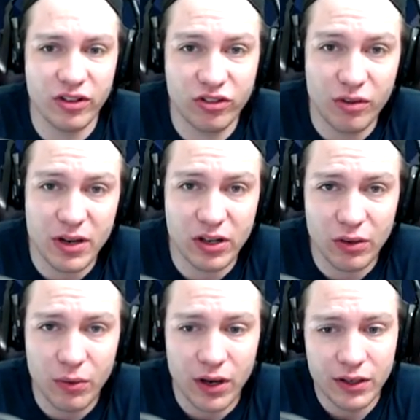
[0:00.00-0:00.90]
It should be a
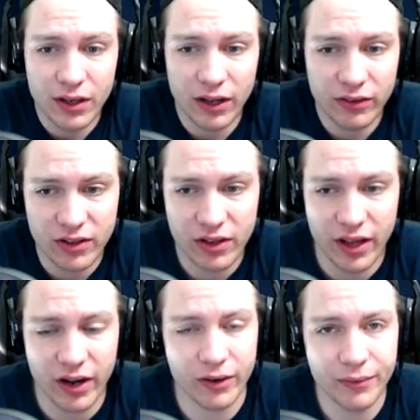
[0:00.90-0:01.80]
good one. I'll see you
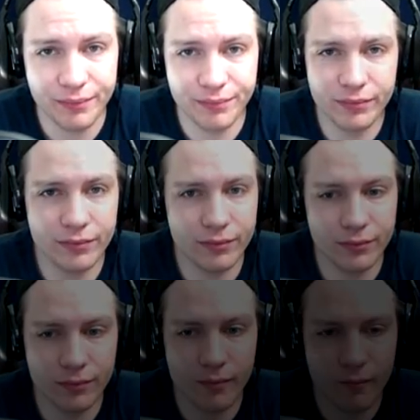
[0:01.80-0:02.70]
there.
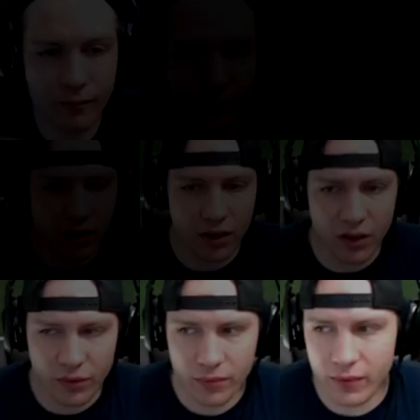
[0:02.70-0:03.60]

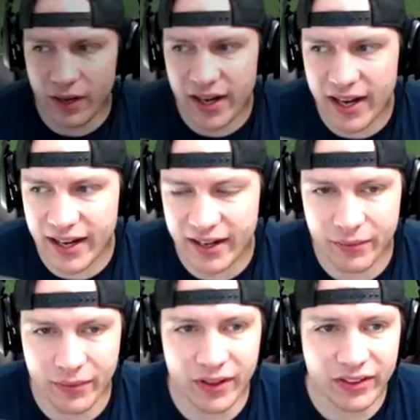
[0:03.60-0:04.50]
All right. It
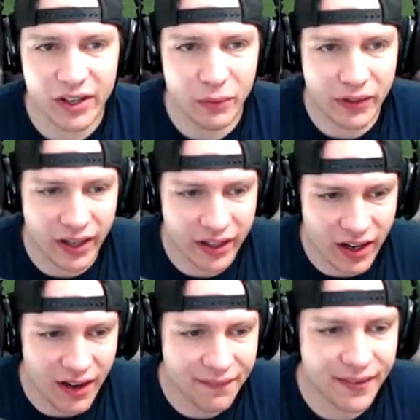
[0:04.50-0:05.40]
looks like we're kicking
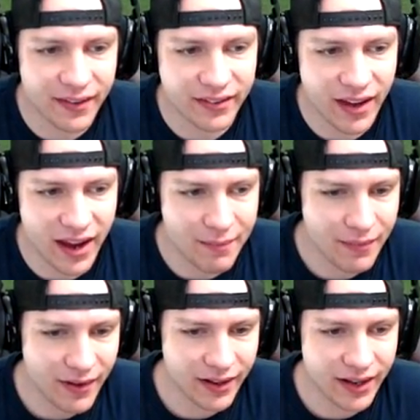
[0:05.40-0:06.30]
off this
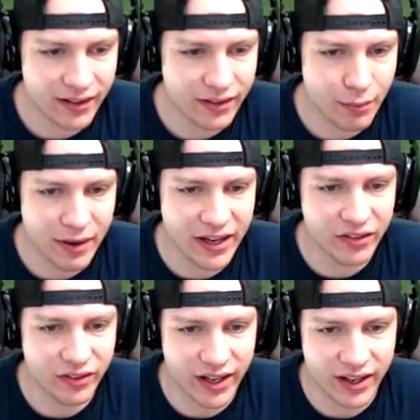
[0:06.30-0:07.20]
game against the
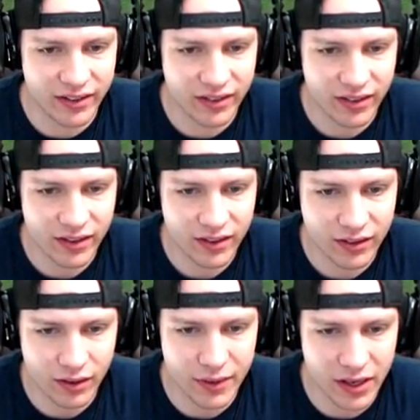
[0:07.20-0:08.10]
Patriots.
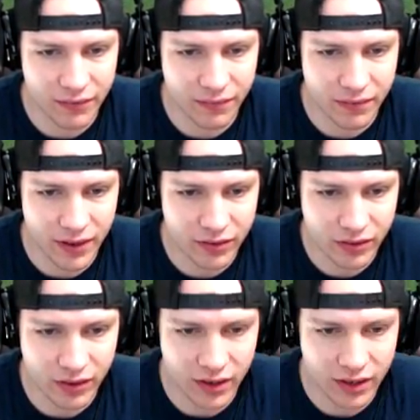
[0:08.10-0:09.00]
It's going to be an
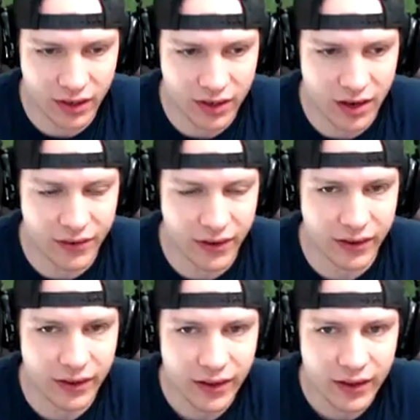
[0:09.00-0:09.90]
interesting kickoff
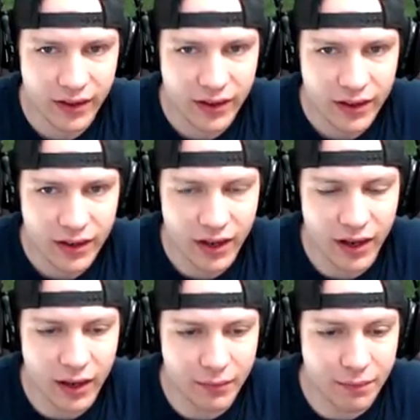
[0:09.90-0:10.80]
here.
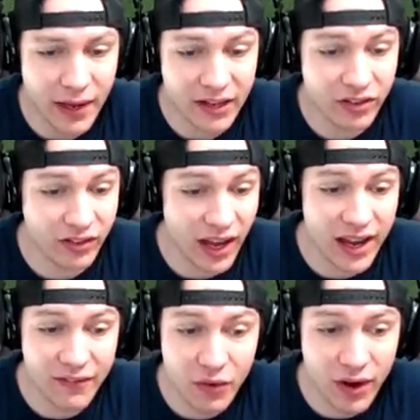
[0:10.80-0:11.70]
Uh, the Patriots, I
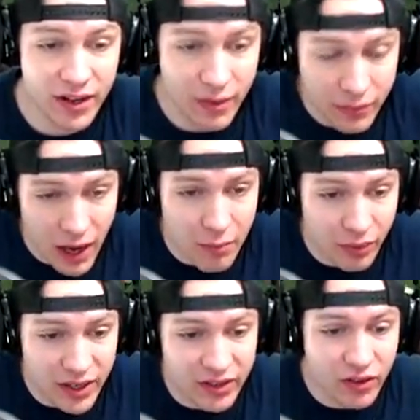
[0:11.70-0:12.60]
have no idea if Tom
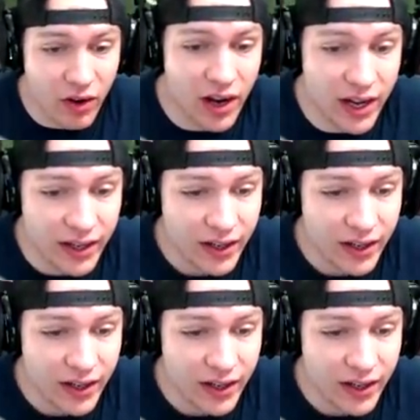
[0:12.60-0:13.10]
Brady's gone.